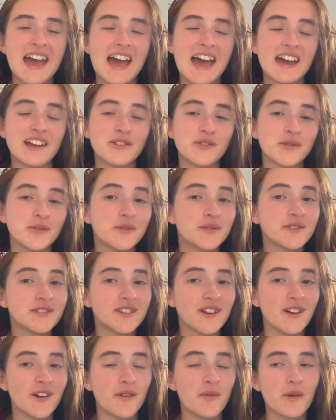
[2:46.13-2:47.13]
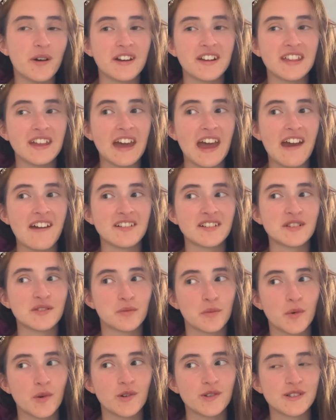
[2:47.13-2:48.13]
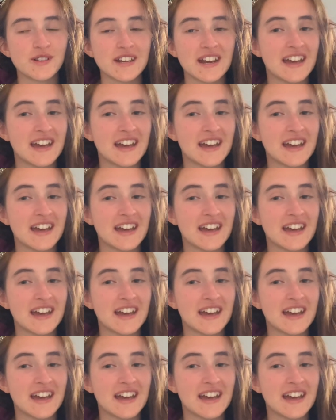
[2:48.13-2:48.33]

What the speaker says: And also, one of the characters, Warden,